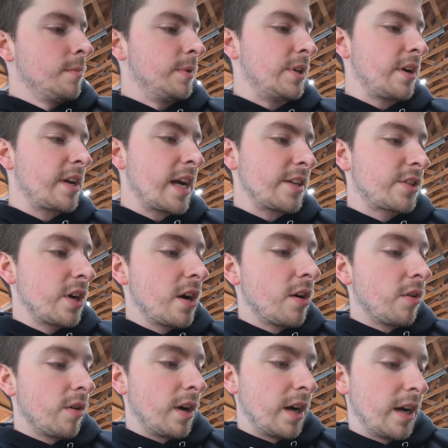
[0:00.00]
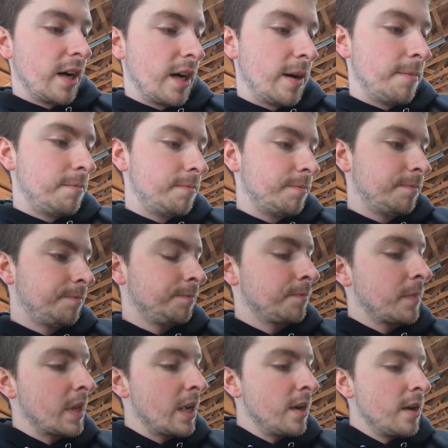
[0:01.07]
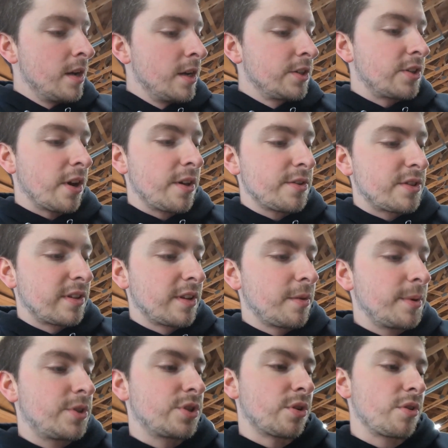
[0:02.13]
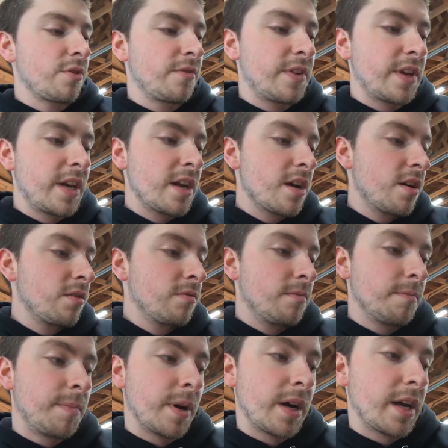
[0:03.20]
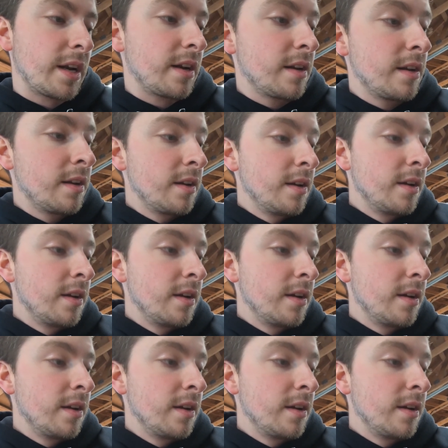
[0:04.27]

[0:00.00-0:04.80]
There you guys go. So this is a little bit shorter video, but